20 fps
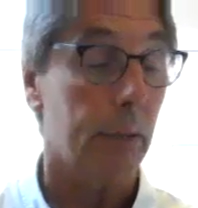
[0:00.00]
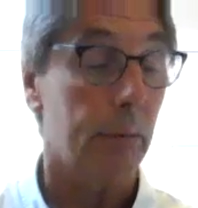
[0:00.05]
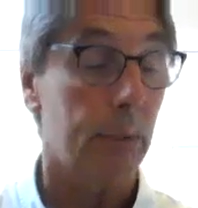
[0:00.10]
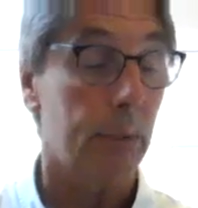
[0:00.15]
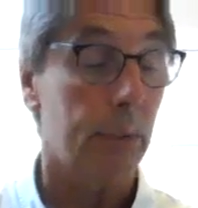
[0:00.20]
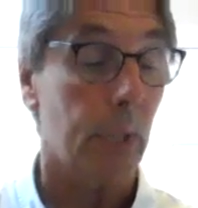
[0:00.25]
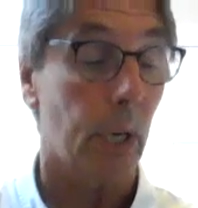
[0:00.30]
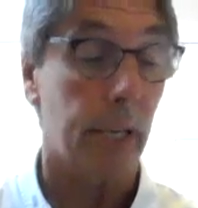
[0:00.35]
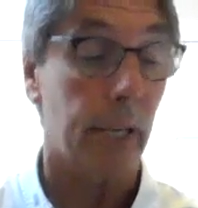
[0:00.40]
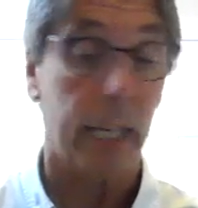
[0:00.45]

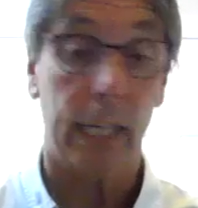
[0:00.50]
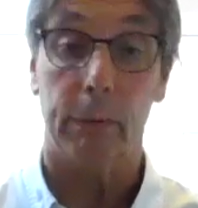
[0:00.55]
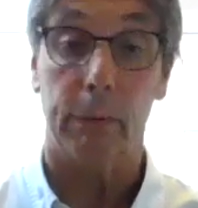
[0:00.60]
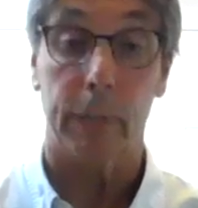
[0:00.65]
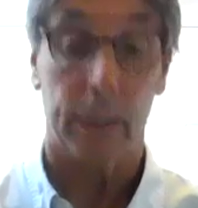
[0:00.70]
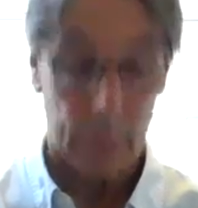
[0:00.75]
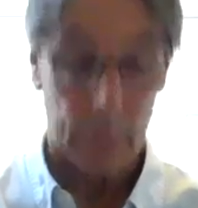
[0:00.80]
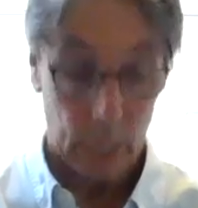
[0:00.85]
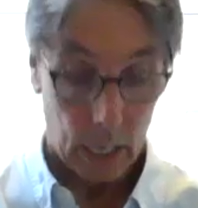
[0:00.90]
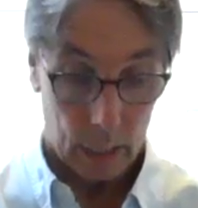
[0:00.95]
So
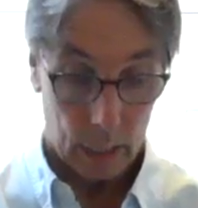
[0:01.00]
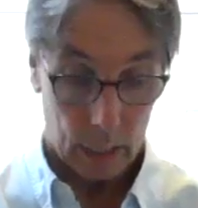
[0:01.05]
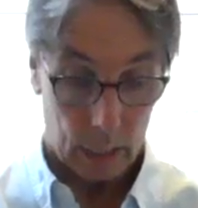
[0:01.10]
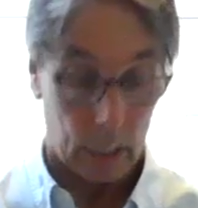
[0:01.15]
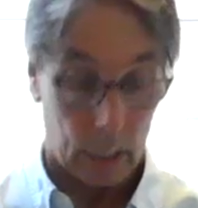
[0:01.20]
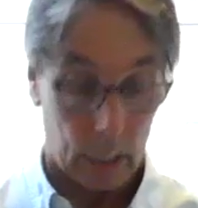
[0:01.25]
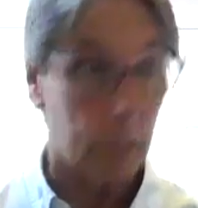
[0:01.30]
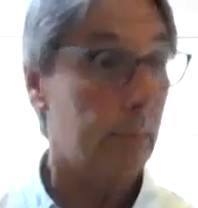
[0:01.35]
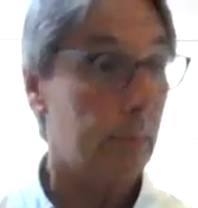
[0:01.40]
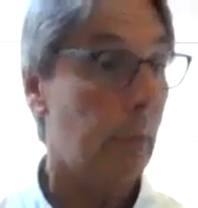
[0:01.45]
anyway,
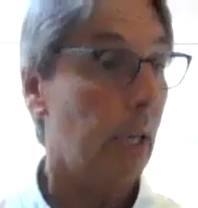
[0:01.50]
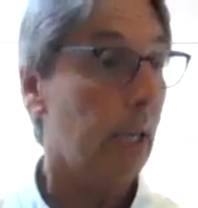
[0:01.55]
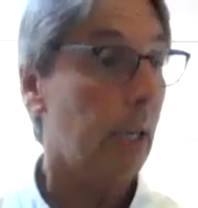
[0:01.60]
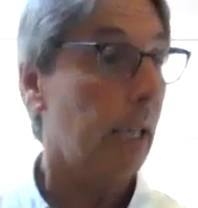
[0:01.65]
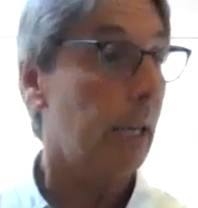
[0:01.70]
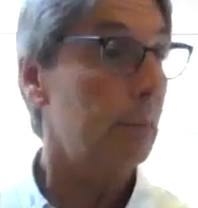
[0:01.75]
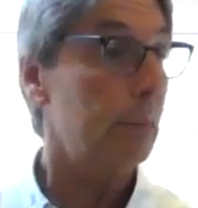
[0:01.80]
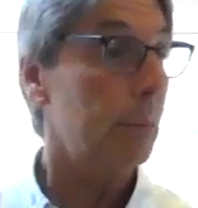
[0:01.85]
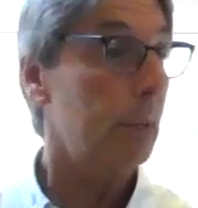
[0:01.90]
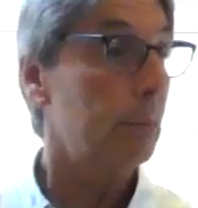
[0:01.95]

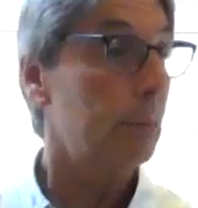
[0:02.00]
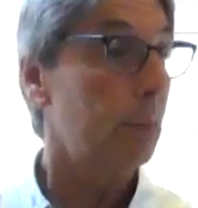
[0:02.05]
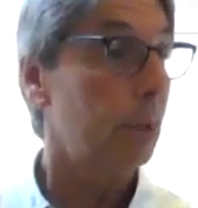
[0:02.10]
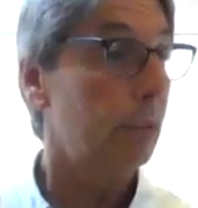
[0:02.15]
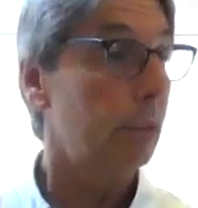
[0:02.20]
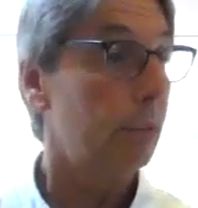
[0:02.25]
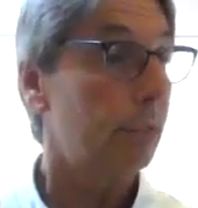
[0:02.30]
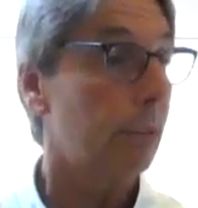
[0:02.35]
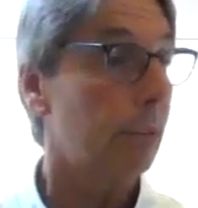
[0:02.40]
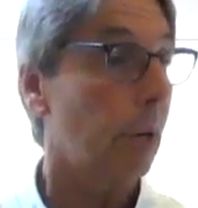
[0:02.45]
let me
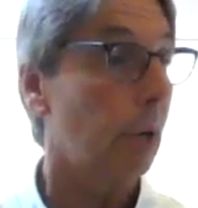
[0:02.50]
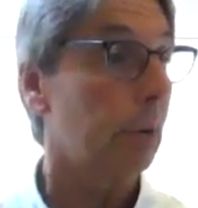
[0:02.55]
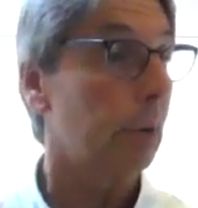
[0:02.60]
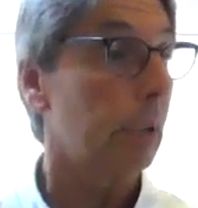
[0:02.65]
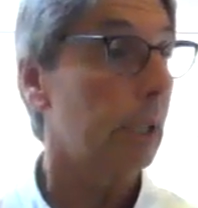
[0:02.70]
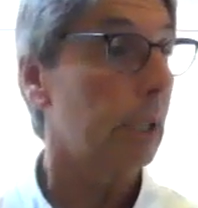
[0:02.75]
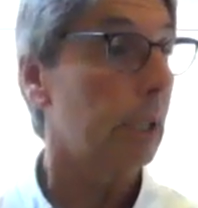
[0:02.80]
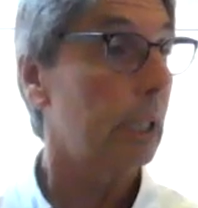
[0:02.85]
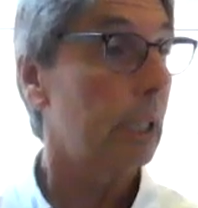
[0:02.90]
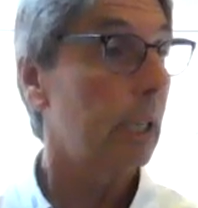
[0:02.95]
move
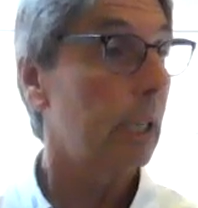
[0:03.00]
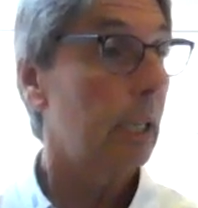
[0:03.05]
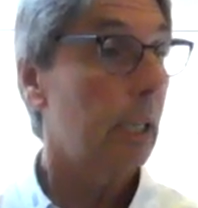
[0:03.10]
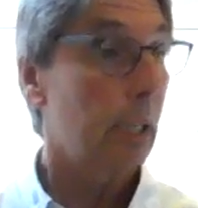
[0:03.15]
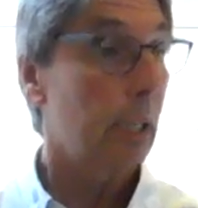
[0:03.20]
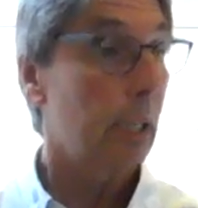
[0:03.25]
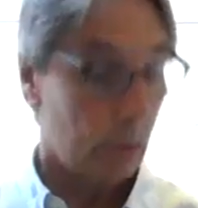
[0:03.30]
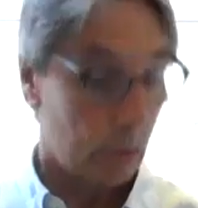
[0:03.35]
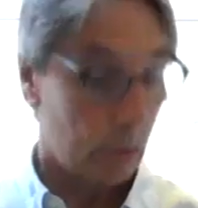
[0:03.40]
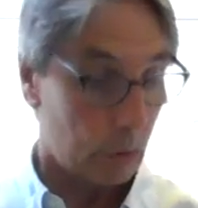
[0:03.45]
forward
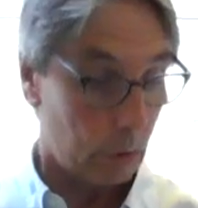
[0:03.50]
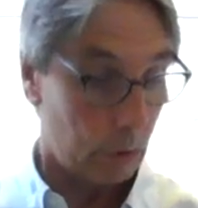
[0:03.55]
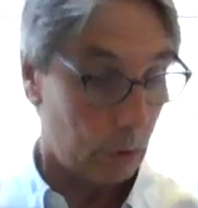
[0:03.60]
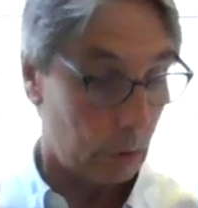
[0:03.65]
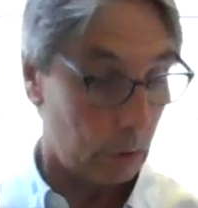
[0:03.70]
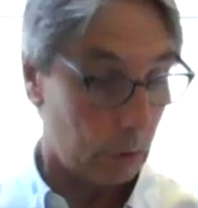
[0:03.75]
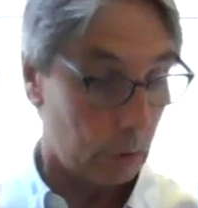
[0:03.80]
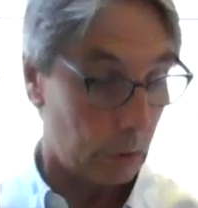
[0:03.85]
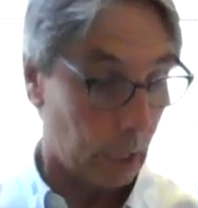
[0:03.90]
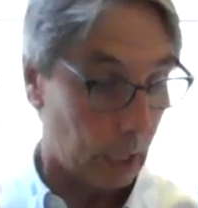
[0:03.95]

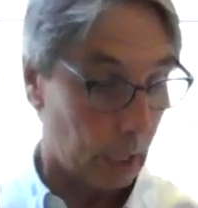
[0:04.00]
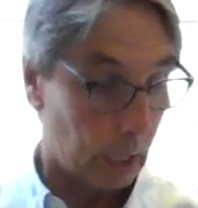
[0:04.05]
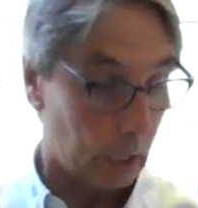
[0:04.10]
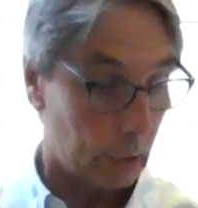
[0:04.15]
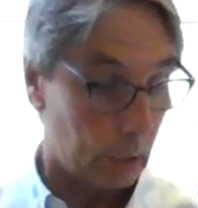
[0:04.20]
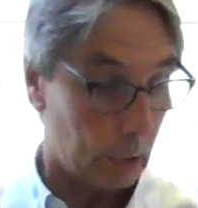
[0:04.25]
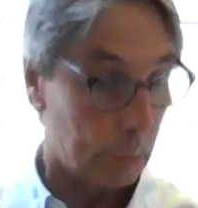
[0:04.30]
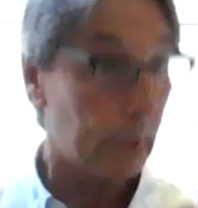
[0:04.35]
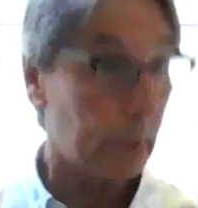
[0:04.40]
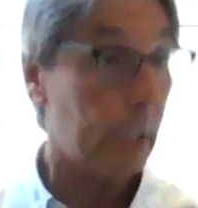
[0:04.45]
to
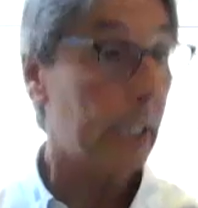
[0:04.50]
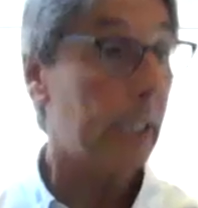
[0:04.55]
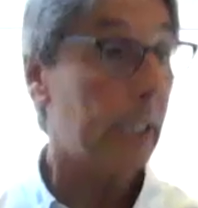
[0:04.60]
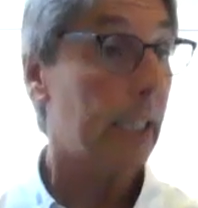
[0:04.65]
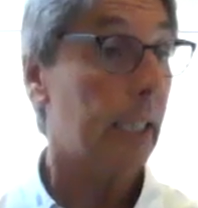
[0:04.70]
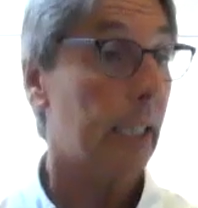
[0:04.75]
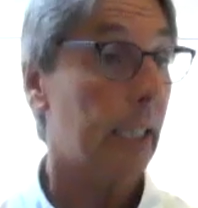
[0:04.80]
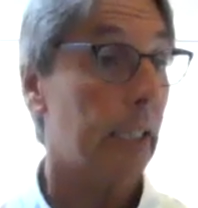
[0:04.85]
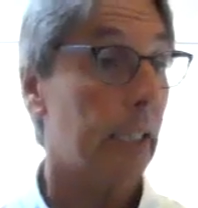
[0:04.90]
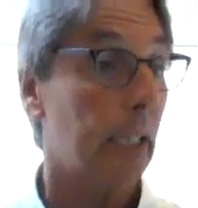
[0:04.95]
the
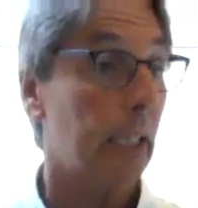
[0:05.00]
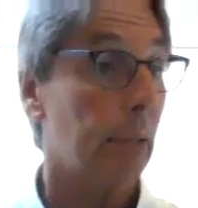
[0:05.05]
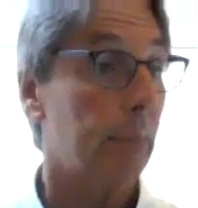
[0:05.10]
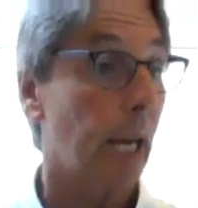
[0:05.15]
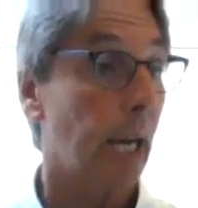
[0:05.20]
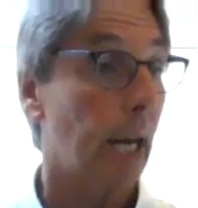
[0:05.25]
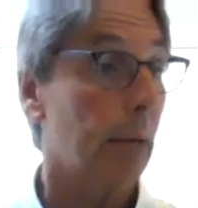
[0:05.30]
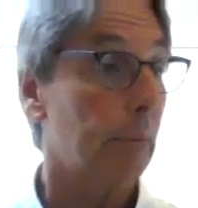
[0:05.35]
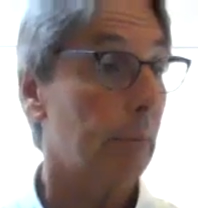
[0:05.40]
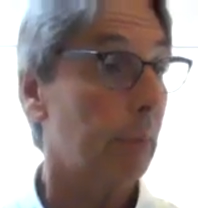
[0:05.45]
breathing and the
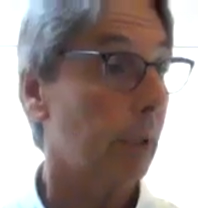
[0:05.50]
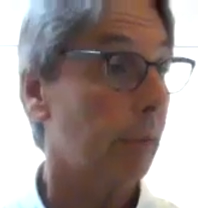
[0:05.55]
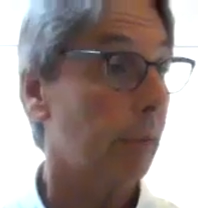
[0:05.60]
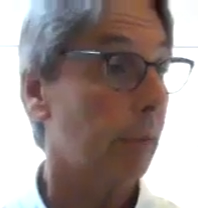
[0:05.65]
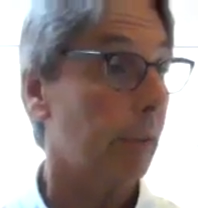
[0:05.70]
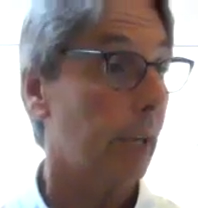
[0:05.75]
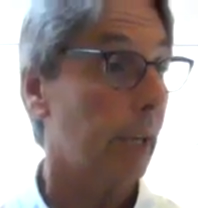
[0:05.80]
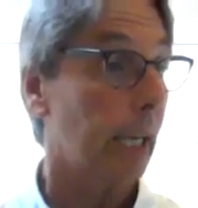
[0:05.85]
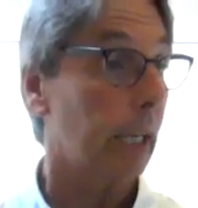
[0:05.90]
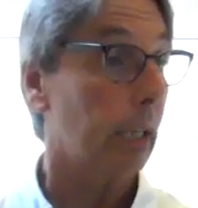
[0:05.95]
abdominal
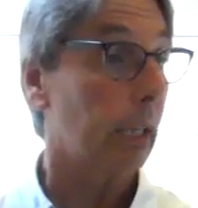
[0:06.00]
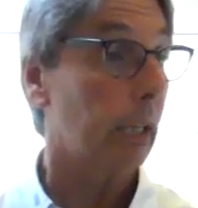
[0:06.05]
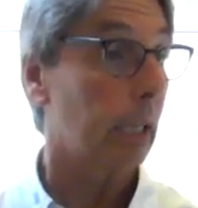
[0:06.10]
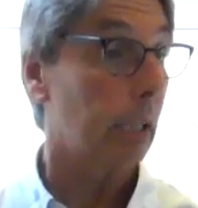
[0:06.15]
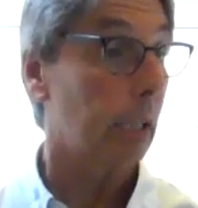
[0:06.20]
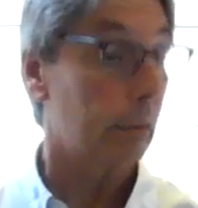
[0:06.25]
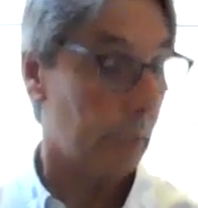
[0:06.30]
thing.